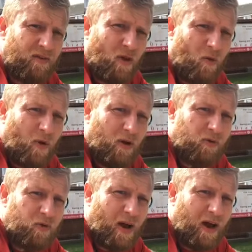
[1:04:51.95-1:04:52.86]
So
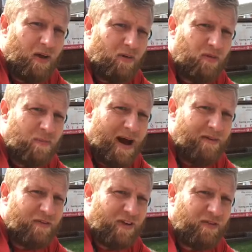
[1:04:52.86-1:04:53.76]
Will 12,
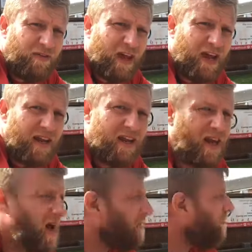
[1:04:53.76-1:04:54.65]
Matt
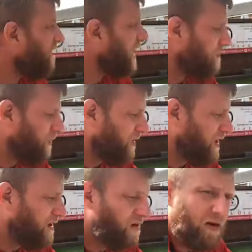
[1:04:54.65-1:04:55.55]
15. I'm fine,
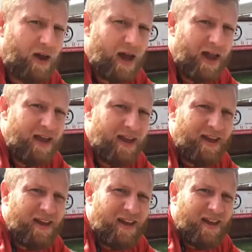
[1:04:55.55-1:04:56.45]
buddy. Okay.
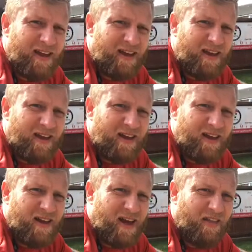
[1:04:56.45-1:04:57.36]

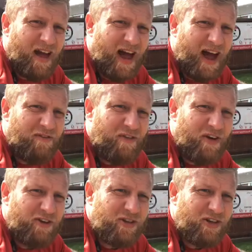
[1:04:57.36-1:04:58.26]
And the hard
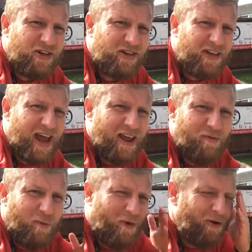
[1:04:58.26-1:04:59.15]
version,
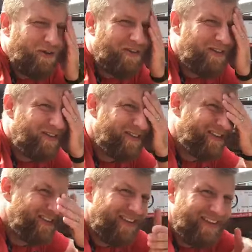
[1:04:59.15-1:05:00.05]
Dave
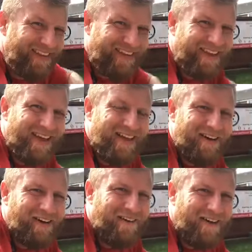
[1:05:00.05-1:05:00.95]

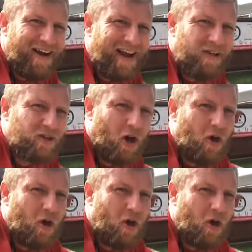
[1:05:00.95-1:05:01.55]
1. All right, guys.